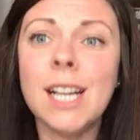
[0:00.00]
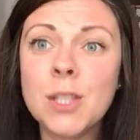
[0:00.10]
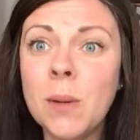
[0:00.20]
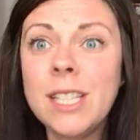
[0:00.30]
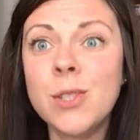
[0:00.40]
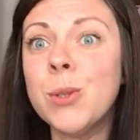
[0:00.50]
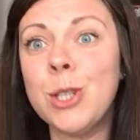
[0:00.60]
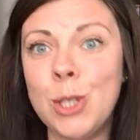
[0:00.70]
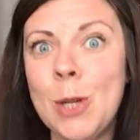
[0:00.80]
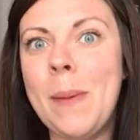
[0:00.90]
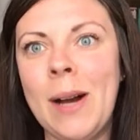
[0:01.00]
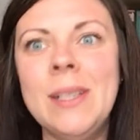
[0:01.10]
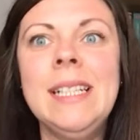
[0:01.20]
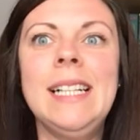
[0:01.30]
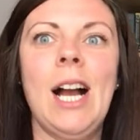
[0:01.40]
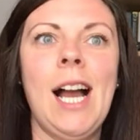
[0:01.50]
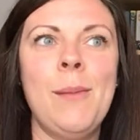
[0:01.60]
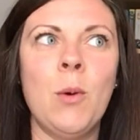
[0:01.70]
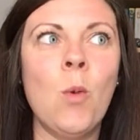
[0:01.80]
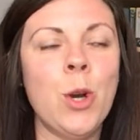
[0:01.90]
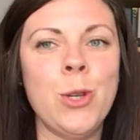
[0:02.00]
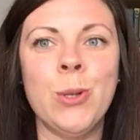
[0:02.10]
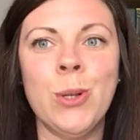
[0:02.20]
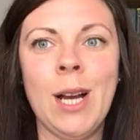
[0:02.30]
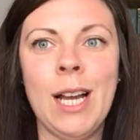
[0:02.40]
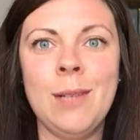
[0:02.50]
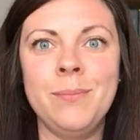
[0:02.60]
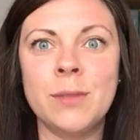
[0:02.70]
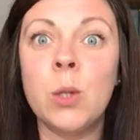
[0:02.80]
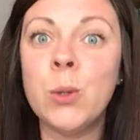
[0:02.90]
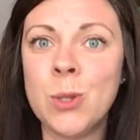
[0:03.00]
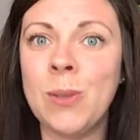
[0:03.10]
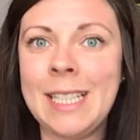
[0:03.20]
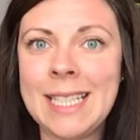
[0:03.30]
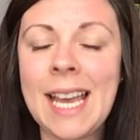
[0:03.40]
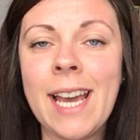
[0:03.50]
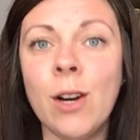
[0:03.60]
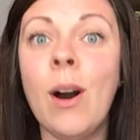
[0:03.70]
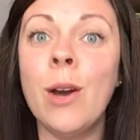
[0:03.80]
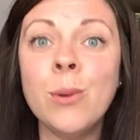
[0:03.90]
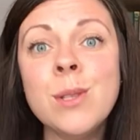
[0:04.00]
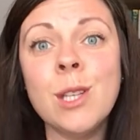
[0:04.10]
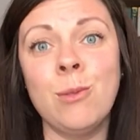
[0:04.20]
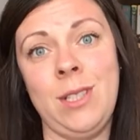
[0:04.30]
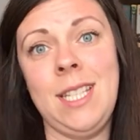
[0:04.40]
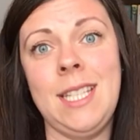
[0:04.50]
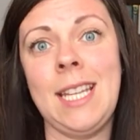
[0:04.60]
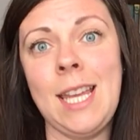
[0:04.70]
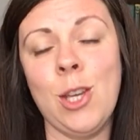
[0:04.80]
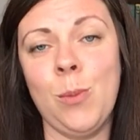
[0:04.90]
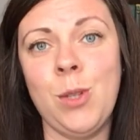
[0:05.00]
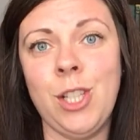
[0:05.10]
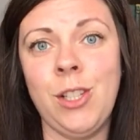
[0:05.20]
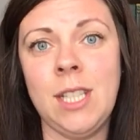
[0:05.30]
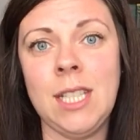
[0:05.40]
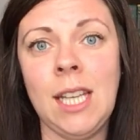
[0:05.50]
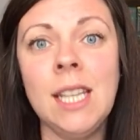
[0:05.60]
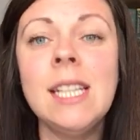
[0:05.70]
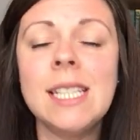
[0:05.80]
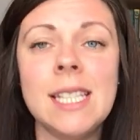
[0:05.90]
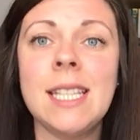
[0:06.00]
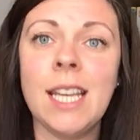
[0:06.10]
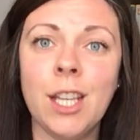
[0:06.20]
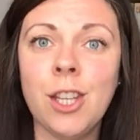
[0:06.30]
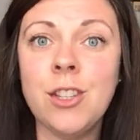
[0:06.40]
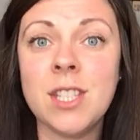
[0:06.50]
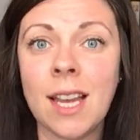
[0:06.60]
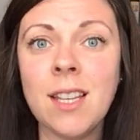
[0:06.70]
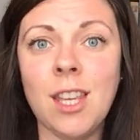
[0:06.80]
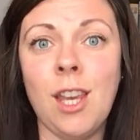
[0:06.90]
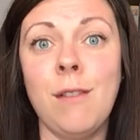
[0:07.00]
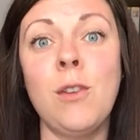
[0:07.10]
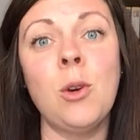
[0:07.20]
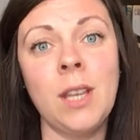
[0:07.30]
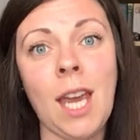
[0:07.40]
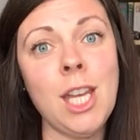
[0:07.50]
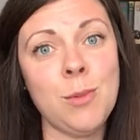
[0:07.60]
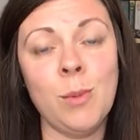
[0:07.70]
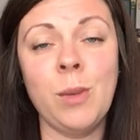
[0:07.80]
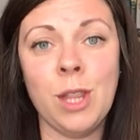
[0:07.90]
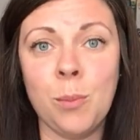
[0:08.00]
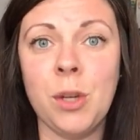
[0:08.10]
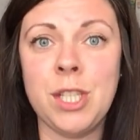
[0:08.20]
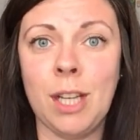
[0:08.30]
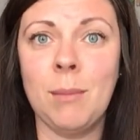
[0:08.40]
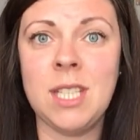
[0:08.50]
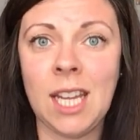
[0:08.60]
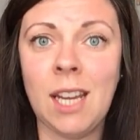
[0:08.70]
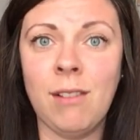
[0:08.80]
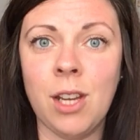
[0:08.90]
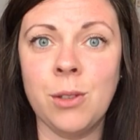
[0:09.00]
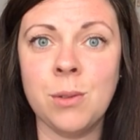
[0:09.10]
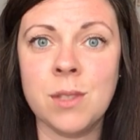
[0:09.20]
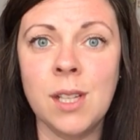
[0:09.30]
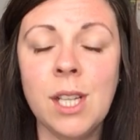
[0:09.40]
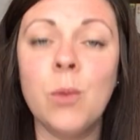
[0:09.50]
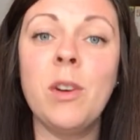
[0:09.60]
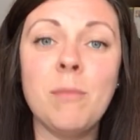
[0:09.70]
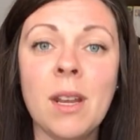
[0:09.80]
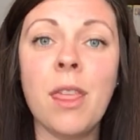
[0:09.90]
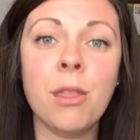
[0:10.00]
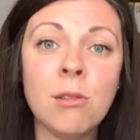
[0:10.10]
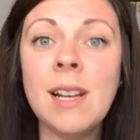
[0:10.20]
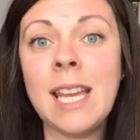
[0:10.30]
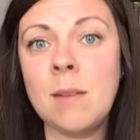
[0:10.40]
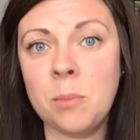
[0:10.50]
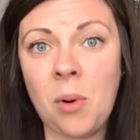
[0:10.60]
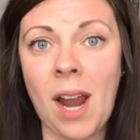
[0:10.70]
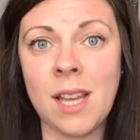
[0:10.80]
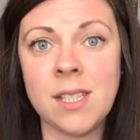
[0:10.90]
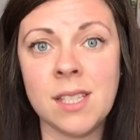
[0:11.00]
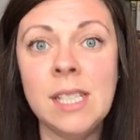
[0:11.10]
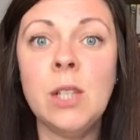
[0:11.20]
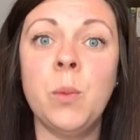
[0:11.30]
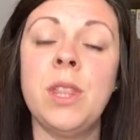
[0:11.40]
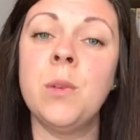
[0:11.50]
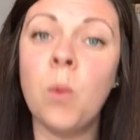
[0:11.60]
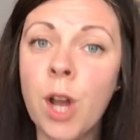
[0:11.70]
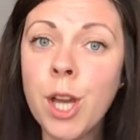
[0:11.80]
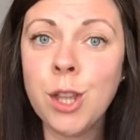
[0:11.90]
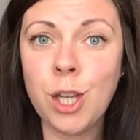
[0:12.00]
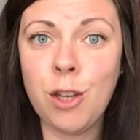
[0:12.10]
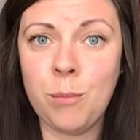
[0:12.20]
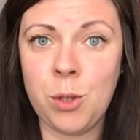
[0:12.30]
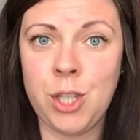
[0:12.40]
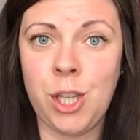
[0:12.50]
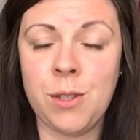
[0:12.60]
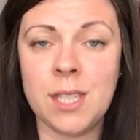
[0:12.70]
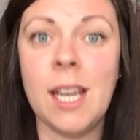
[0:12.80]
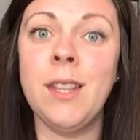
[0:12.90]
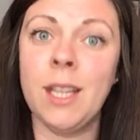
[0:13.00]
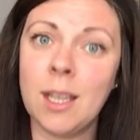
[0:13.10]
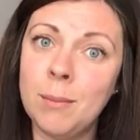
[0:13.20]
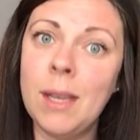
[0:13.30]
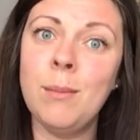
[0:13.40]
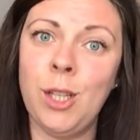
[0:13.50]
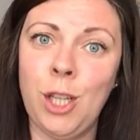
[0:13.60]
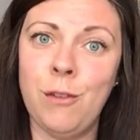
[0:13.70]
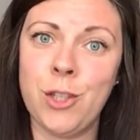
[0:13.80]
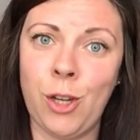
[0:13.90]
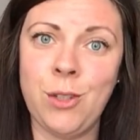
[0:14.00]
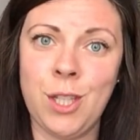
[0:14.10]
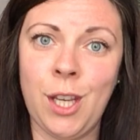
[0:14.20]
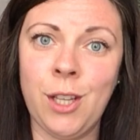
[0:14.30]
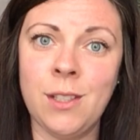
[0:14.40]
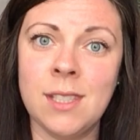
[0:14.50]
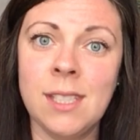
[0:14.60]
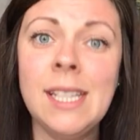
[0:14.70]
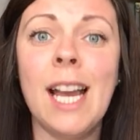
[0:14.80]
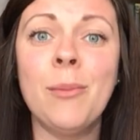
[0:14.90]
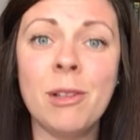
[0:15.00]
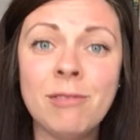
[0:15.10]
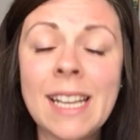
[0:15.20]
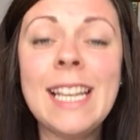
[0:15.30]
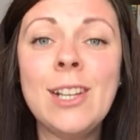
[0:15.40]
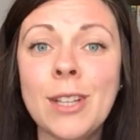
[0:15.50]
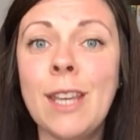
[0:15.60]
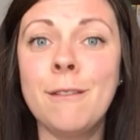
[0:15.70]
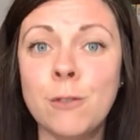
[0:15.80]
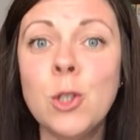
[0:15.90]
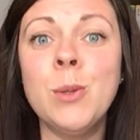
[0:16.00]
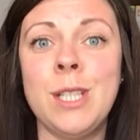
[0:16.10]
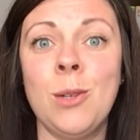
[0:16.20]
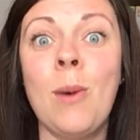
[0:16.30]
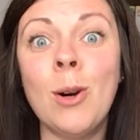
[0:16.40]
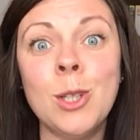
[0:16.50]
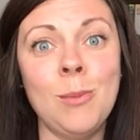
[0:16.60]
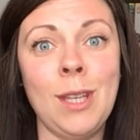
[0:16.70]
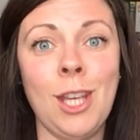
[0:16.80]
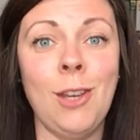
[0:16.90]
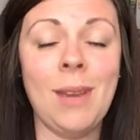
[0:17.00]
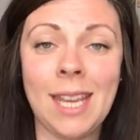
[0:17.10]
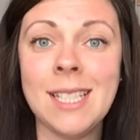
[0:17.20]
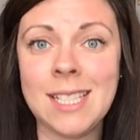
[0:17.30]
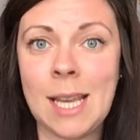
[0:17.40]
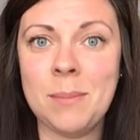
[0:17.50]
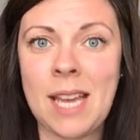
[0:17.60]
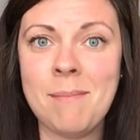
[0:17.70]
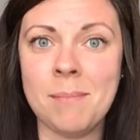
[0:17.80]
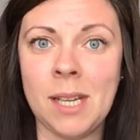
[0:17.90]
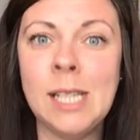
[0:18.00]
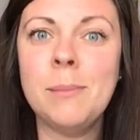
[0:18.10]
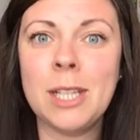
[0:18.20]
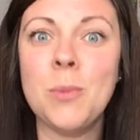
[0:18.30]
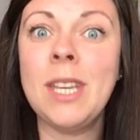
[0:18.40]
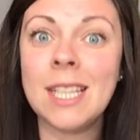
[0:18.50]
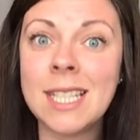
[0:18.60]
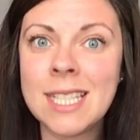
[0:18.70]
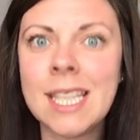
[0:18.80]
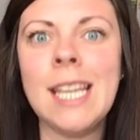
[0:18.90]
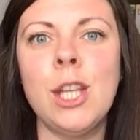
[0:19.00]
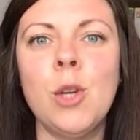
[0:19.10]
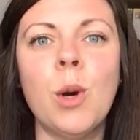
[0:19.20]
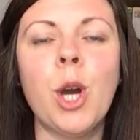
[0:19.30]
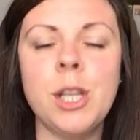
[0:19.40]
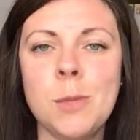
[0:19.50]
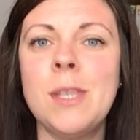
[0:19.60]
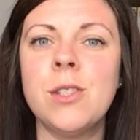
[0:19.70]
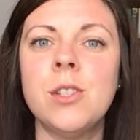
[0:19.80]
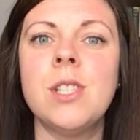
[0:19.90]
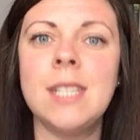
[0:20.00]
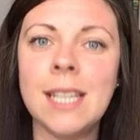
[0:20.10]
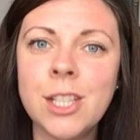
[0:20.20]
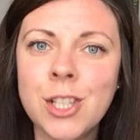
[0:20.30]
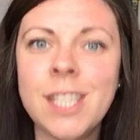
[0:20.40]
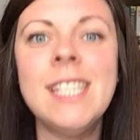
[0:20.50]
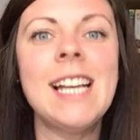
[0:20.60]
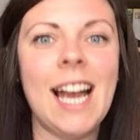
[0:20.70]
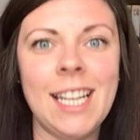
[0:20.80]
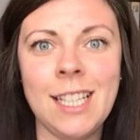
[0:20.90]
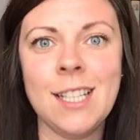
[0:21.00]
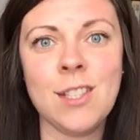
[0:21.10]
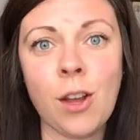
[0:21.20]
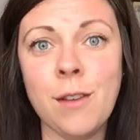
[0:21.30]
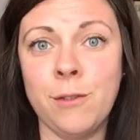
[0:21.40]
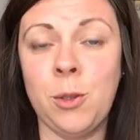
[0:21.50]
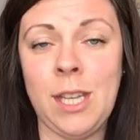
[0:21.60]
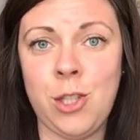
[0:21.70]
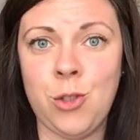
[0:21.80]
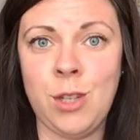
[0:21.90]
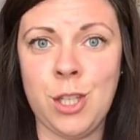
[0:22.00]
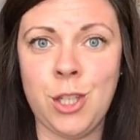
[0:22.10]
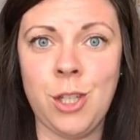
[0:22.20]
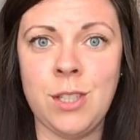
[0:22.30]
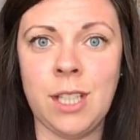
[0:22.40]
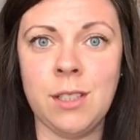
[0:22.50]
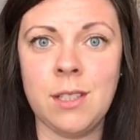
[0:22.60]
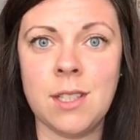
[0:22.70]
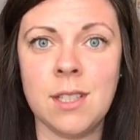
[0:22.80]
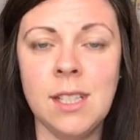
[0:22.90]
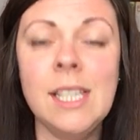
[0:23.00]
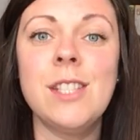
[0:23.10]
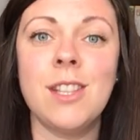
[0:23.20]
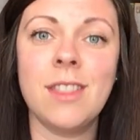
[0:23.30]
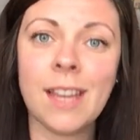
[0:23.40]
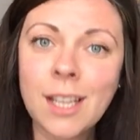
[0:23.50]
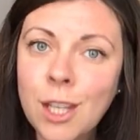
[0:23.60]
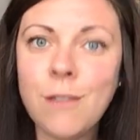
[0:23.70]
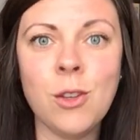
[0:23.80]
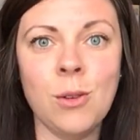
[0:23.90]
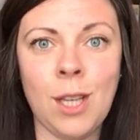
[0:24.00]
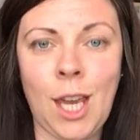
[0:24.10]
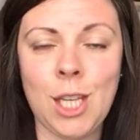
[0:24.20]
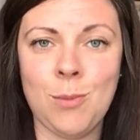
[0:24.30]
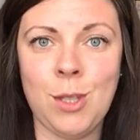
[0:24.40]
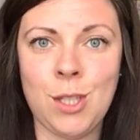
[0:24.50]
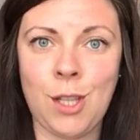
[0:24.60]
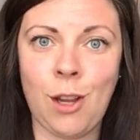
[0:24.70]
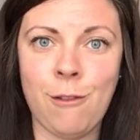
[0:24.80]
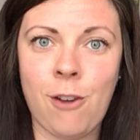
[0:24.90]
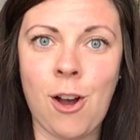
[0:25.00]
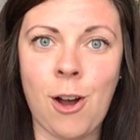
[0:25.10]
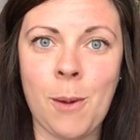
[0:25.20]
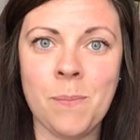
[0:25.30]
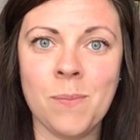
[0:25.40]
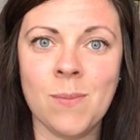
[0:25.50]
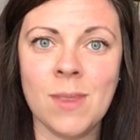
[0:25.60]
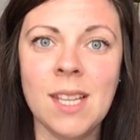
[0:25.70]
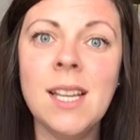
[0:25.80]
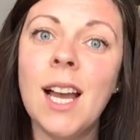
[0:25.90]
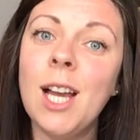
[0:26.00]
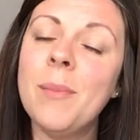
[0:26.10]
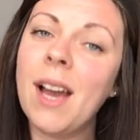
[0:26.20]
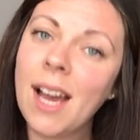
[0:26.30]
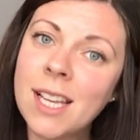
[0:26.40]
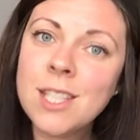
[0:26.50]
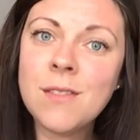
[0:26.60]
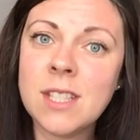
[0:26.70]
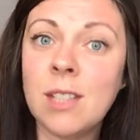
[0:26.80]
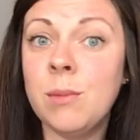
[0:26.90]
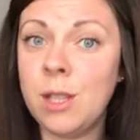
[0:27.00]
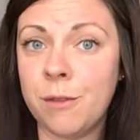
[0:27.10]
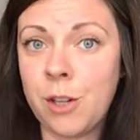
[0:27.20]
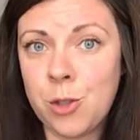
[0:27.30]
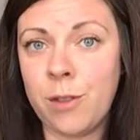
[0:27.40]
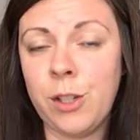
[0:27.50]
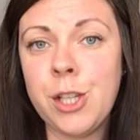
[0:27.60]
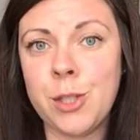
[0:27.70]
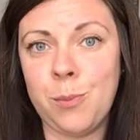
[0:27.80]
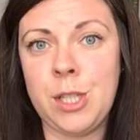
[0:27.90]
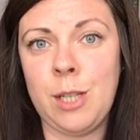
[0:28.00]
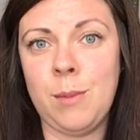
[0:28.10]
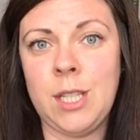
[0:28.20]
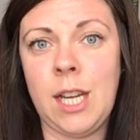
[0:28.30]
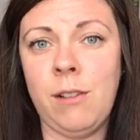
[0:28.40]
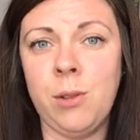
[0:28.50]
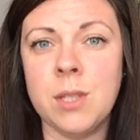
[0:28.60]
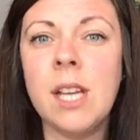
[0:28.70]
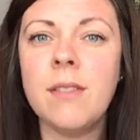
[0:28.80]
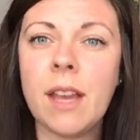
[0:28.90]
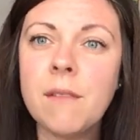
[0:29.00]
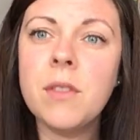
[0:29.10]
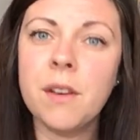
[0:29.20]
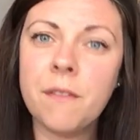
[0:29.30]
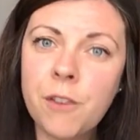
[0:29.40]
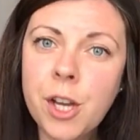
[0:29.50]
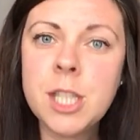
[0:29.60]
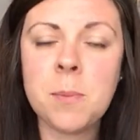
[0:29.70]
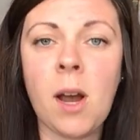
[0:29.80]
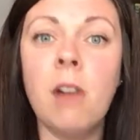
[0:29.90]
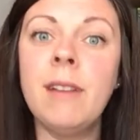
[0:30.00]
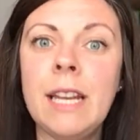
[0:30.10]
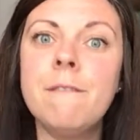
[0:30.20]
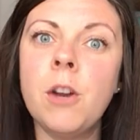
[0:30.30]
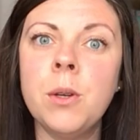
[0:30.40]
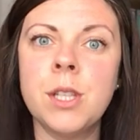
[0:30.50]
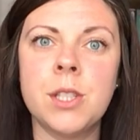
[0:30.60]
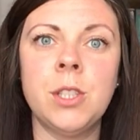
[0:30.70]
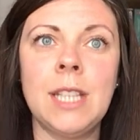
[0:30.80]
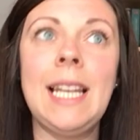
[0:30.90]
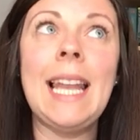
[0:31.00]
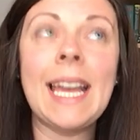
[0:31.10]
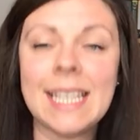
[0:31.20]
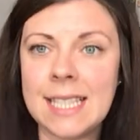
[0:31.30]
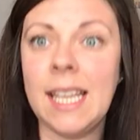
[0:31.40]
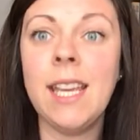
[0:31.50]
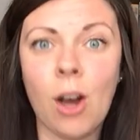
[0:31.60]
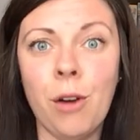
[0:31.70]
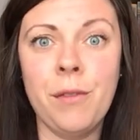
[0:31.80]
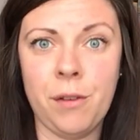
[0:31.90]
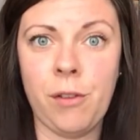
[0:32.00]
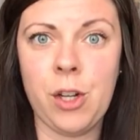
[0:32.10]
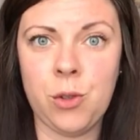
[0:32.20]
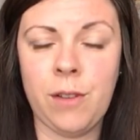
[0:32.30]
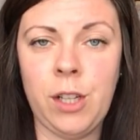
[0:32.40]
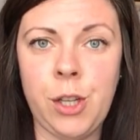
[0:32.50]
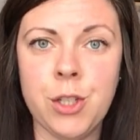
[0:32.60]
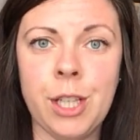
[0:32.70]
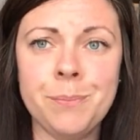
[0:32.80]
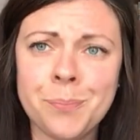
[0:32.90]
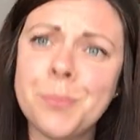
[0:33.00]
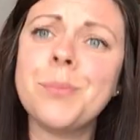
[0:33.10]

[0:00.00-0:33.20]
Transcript: As well as talking to you about what your course will entail, I also wanted to take the opportunity to say a huge thank you for your engagement with the bridging materials. We've been thoroughly impressed with the work that you've produced and the commitment you've shown to those, and we're really looking forward to welcoming you in September because we can see that you are going to be such diligent and insightful history students. So thank you for your engagement so far. As you've seen with the French Revolution bridging materials, the first part really focused on the legacy of the French Revolution.